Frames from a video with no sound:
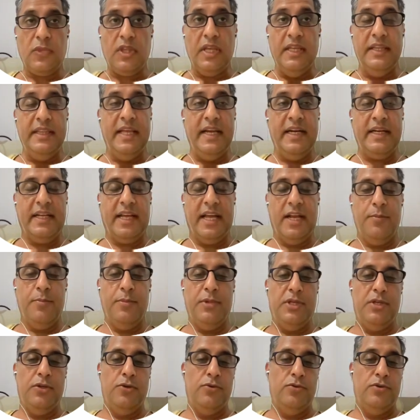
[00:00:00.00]
and that can
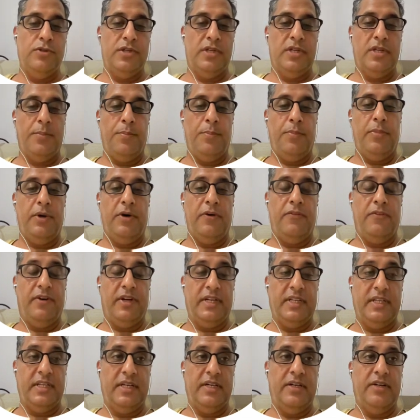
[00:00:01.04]
be used in the
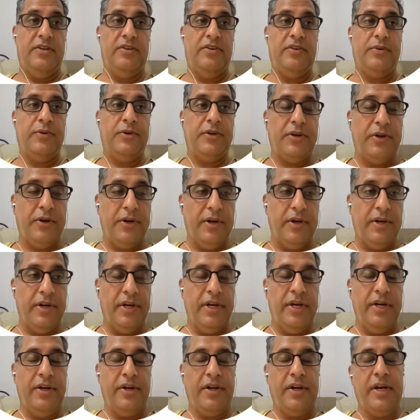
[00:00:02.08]
further
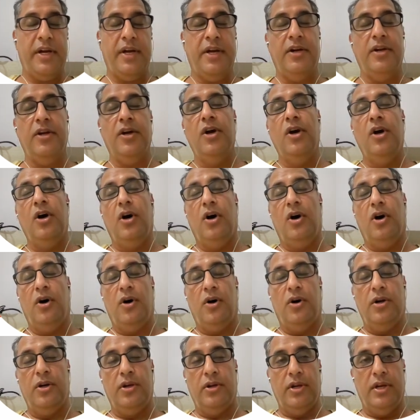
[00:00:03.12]
retrained,
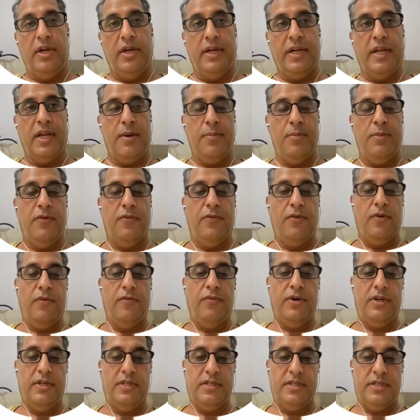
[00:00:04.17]
or it can be for
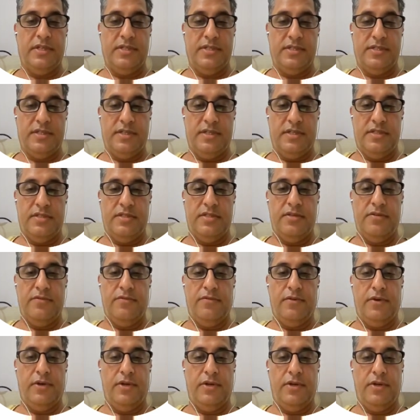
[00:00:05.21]
further research
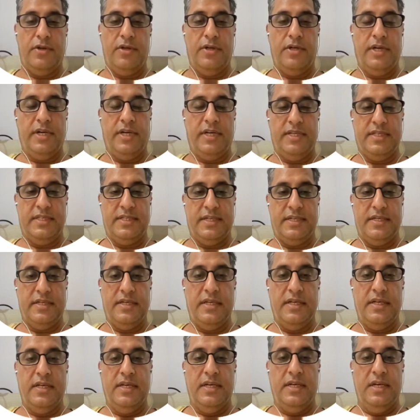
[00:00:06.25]
for your dataset.
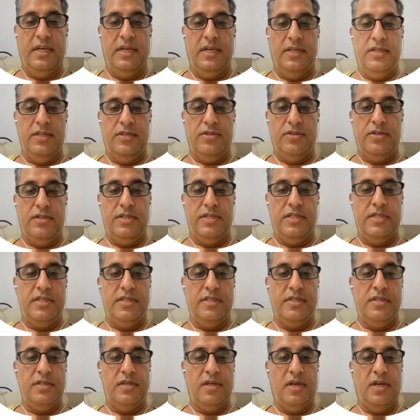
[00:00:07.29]
So this
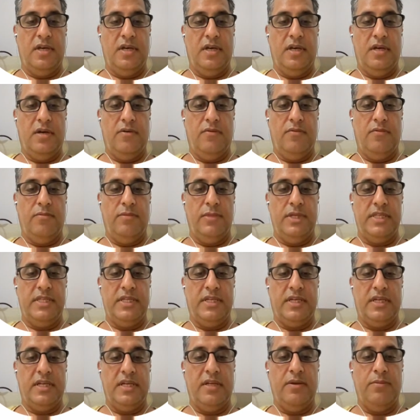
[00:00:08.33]
is
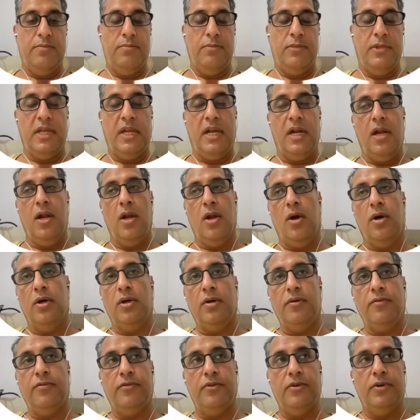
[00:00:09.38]
basically, there are a lot
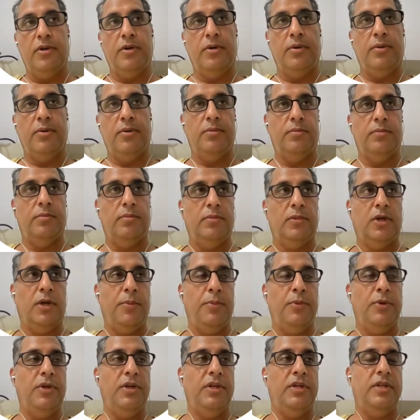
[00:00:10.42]
of
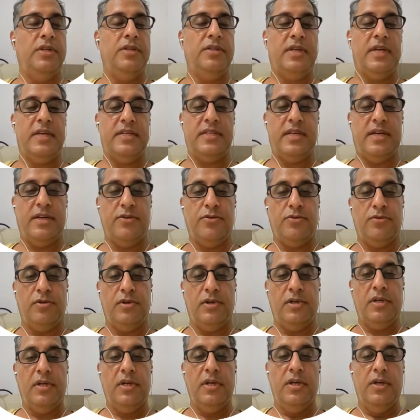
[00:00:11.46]
communities, as I
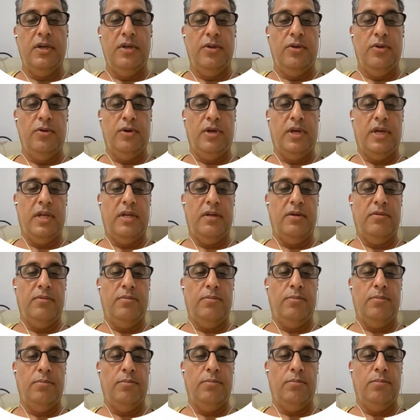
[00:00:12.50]
told. You
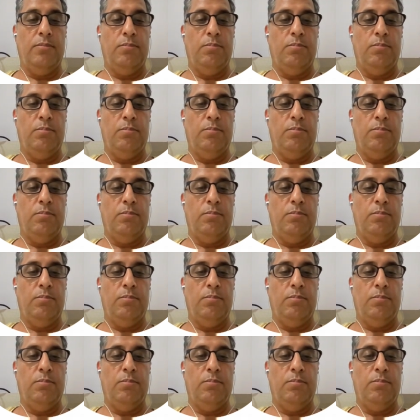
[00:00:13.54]
can